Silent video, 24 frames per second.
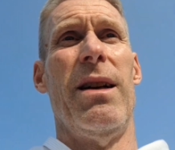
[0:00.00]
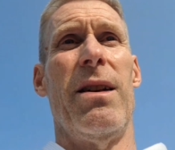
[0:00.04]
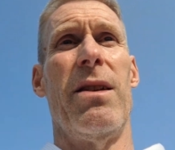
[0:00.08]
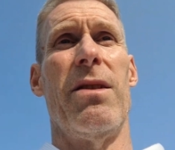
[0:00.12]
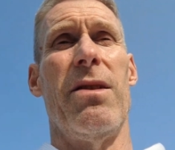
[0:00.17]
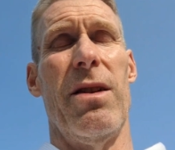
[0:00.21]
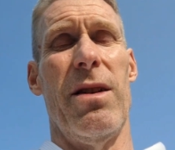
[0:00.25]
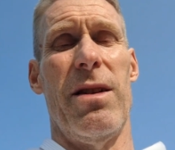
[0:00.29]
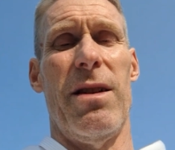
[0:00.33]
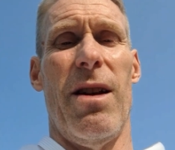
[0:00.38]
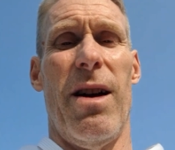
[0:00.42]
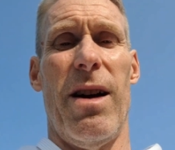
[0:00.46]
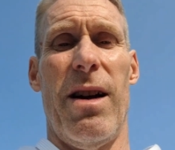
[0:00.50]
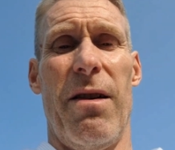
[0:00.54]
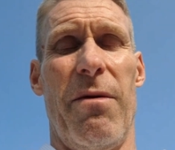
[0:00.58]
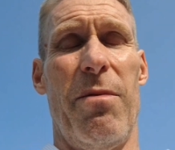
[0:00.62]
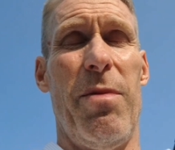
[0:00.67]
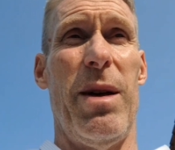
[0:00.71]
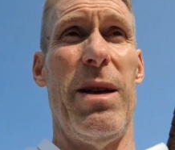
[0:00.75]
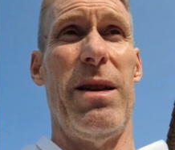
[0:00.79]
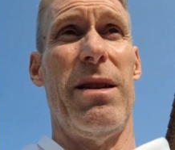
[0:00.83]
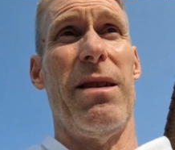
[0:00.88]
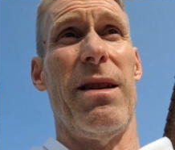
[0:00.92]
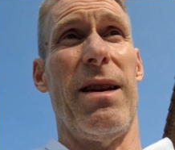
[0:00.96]
So it's like I've
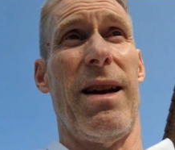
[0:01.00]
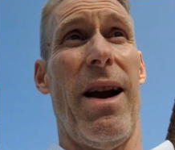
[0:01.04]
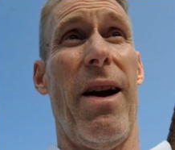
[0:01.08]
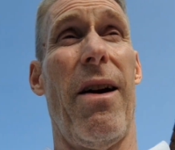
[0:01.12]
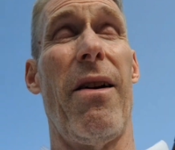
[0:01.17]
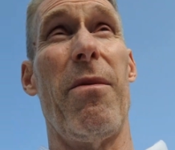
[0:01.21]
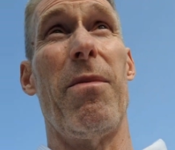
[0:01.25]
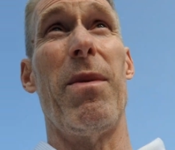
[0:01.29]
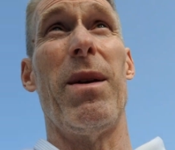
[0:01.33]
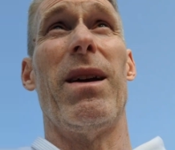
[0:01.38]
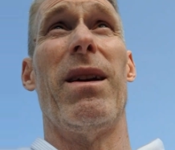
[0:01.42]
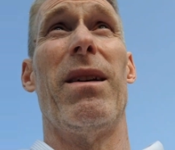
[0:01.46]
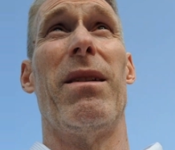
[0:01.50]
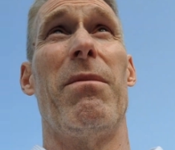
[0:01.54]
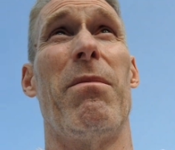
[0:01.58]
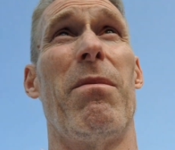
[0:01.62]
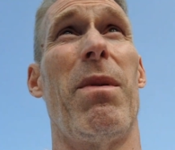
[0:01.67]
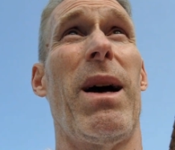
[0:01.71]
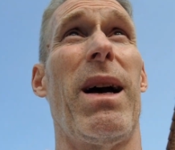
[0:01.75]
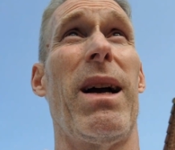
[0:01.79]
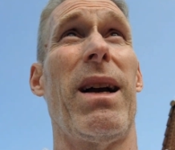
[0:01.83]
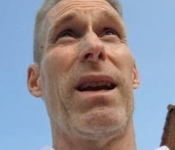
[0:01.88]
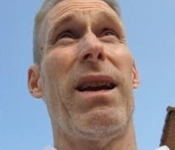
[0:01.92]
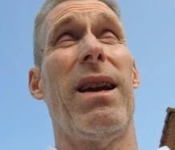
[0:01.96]
been to the Caribbean and
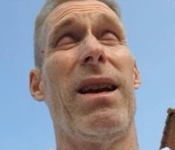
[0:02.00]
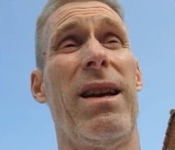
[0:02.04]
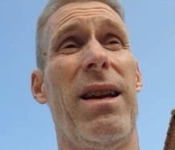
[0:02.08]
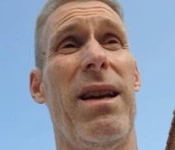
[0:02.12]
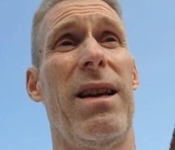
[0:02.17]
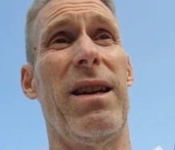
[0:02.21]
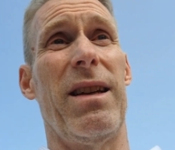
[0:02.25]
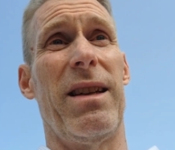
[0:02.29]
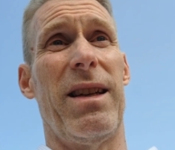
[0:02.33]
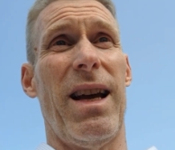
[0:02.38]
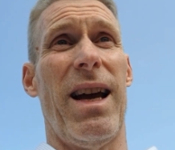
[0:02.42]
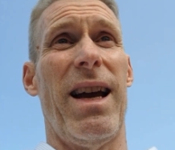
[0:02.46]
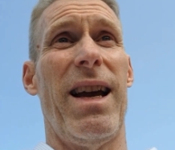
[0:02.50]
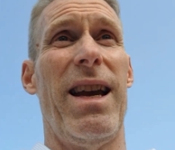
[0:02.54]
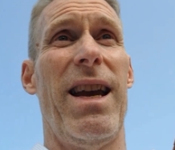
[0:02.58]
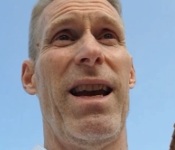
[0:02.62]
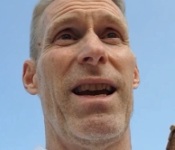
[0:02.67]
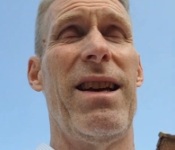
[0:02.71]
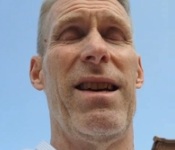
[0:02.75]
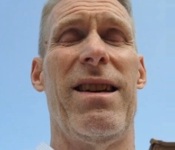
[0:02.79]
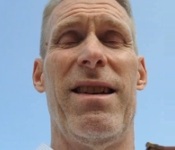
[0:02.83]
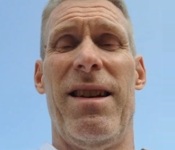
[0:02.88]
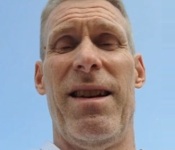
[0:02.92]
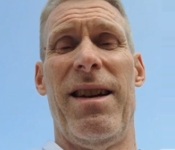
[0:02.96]
back in a day,
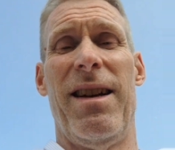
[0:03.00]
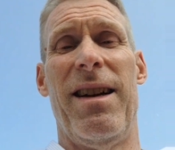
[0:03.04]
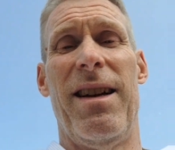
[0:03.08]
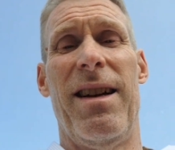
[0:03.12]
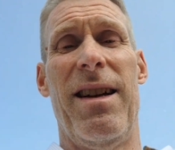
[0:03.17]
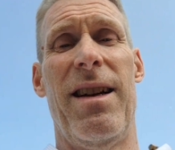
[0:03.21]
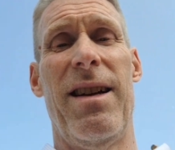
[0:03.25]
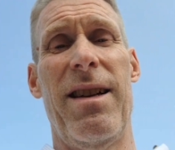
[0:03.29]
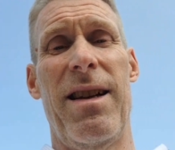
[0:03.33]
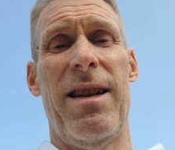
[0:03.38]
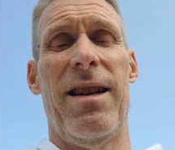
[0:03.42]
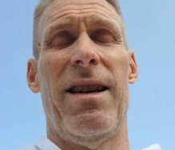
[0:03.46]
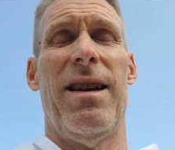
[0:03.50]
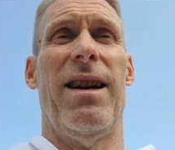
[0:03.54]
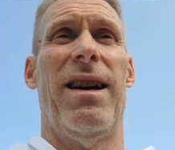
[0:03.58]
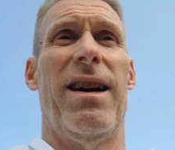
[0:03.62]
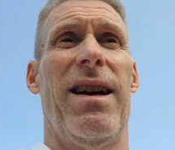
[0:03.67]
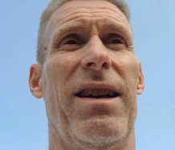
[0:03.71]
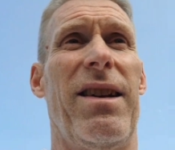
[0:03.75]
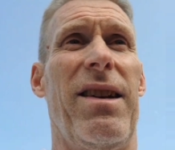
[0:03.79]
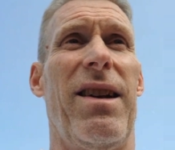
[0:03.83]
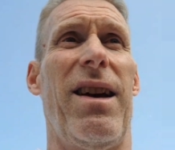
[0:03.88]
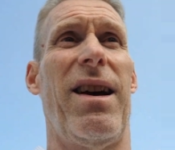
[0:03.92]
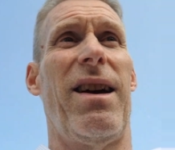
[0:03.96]

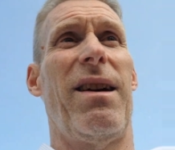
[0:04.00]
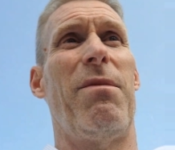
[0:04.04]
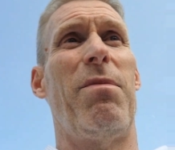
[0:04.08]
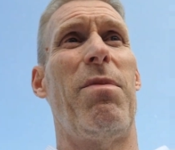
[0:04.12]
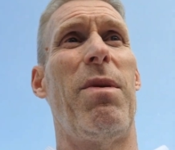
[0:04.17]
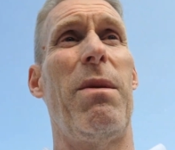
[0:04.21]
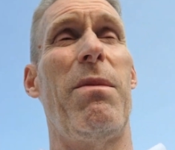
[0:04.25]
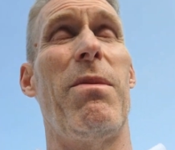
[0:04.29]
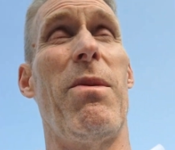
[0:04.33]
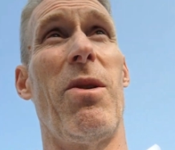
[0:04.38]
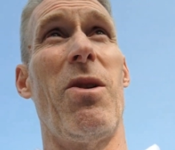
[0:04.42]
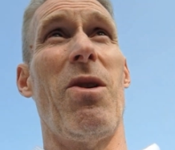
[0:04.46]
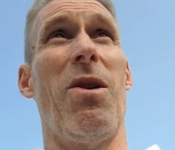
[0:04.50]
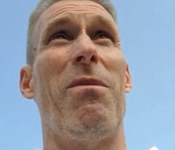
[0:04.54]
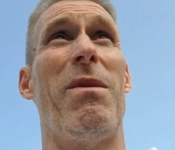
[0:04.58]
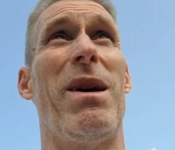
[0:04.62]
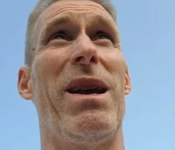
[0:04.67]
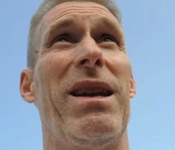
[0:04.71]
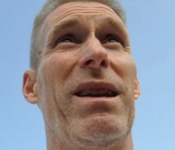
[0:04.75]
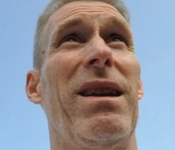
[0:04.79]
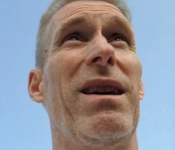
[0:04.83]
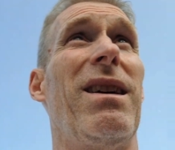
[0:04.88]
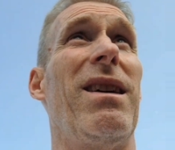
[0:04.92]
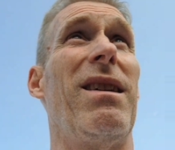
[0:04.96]
and people
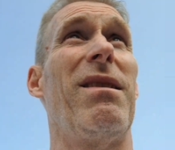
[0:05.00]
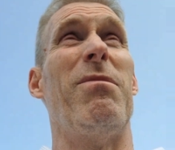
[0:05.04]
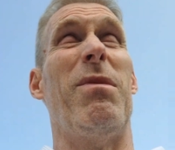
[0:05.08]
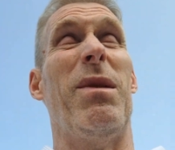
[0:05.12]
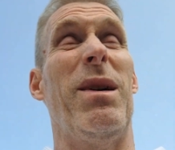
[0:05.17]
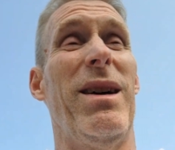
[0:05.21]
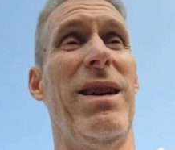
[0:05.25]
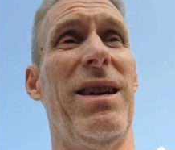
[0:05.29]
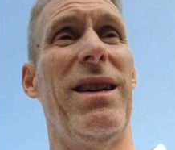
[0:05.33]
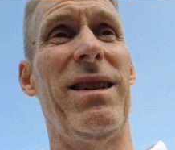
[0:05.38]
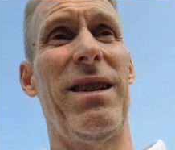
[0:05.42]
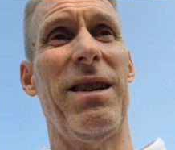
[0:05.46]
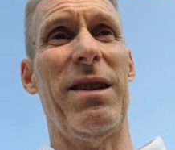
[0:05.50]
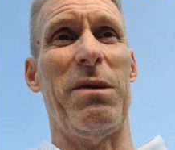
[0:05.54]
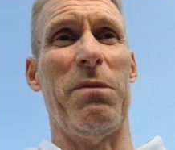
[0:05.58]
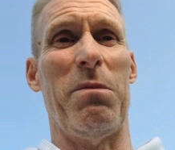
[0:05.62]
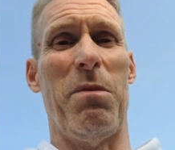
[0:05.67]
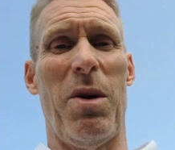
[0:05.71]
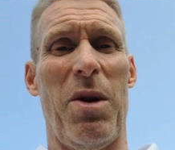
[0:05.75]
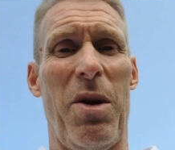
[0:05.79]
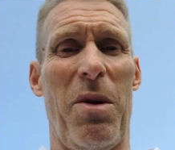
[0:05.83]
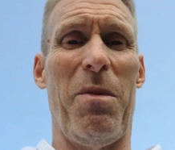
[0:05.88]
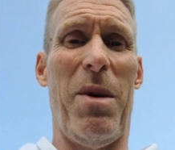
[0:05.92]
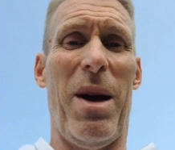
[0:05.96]
comment, but it doesn't
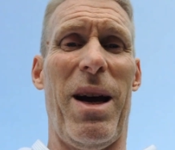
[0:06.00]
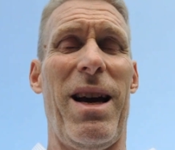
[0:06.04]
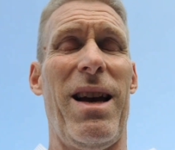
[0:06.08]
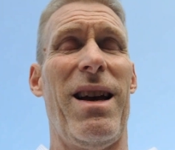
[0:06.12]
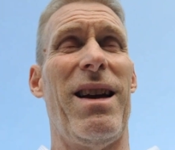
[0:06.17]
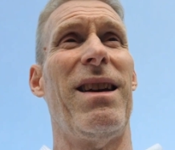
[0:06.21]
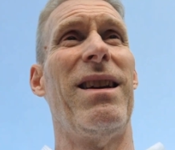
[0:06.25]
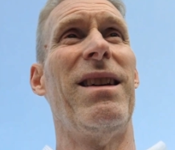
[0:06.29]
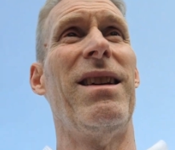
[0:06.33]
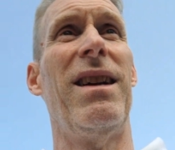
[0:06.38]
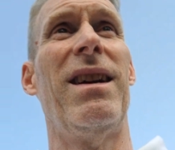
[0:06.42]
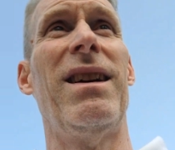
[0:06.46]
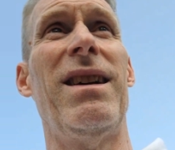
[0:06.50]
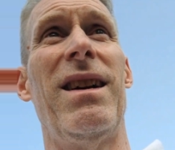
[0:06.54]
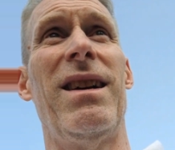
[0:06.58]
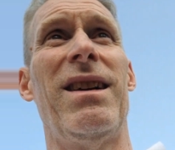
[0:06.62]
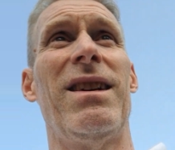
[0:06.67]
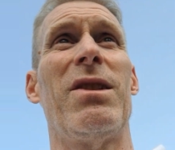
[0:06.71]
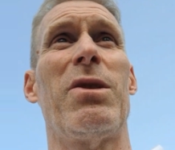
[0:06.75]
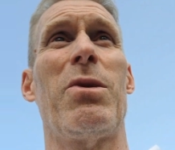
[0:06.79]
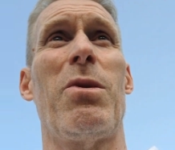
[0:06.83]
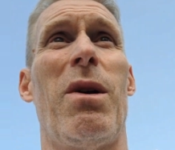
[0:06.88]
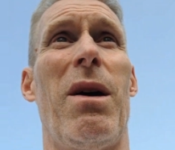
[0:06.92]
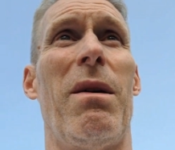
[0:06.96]
bother me.
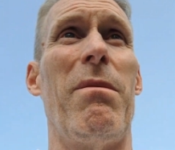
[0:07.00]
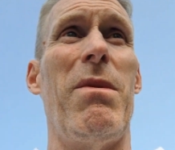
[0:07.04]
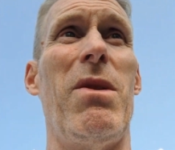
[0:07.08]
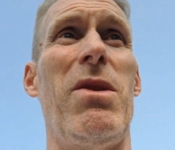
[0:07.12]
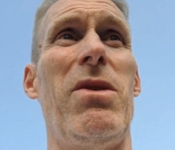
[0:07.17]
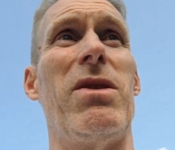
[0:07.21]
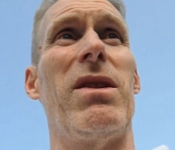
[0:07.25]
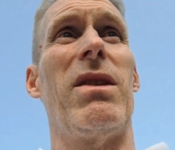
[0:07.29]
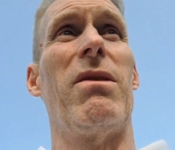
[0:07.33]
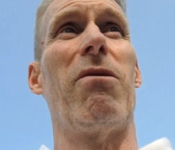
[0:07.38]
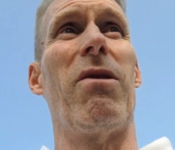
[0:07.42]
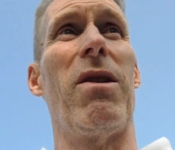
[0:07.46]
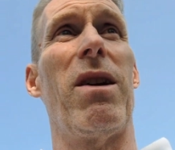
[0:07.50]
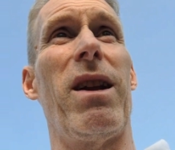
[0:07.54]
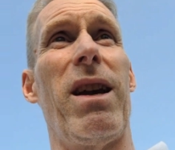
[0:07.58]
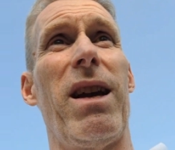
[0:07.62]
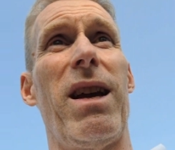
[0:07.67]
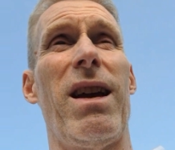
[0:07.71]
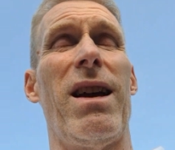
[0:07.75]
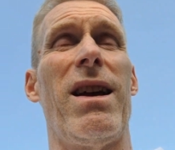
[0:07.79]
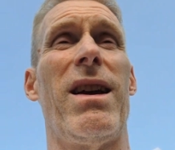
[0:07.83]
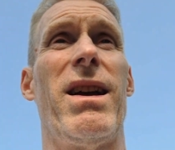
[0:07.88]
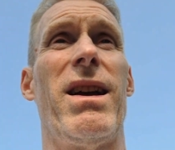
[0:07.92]
It's quite amusing, really.